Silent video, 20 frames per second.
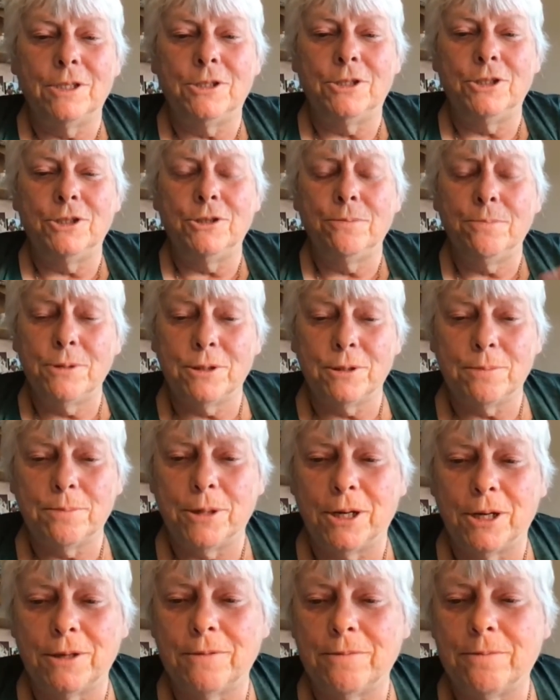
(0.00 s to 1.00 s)
Jupiter
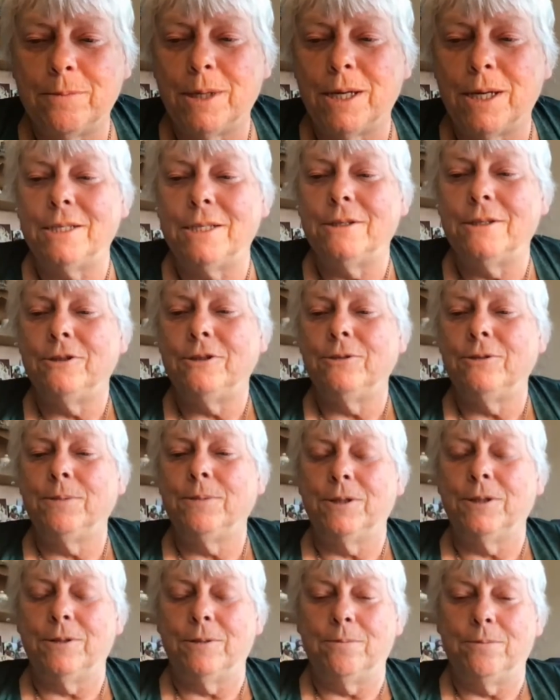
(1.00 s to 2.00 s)
part of mind,
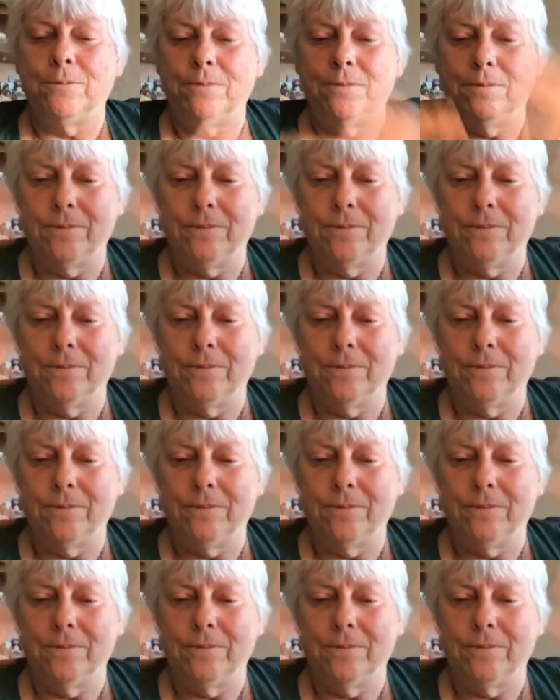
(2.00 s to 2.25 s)
Jupiter,